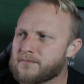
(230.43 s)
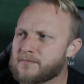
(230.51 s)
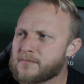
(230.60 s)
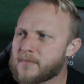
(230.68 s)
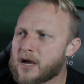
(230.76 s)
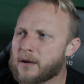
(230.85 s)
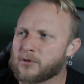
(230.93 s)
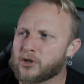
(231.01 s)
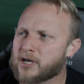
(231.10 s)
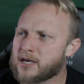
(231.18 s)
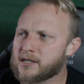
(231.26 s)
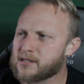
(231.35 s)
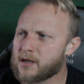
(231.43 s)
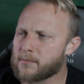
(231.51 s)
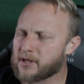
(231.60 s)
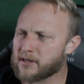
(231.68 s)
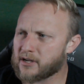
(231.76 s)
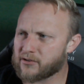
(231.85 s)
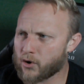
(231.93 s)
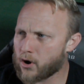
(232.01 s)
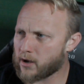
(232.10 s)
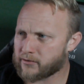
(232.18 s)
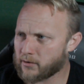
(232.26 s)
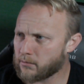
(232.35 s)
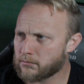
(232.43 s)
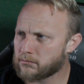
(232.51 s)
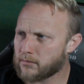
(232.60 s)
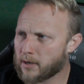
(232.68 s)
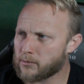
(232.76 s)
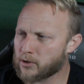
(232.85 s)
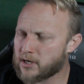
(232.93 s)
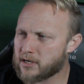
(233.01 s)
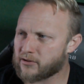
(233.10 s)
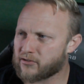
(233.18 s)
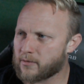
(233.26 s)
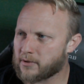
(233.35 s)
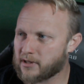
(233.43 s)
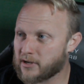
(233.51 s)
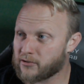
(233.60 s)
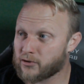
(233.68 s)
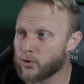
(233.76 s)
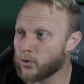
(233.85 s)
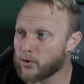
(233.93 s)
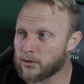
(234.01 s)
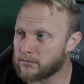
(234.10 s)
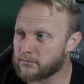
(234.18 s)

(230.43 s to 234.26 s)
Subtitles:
I'm looking at something that is awesome. I'm looking at something that is cool.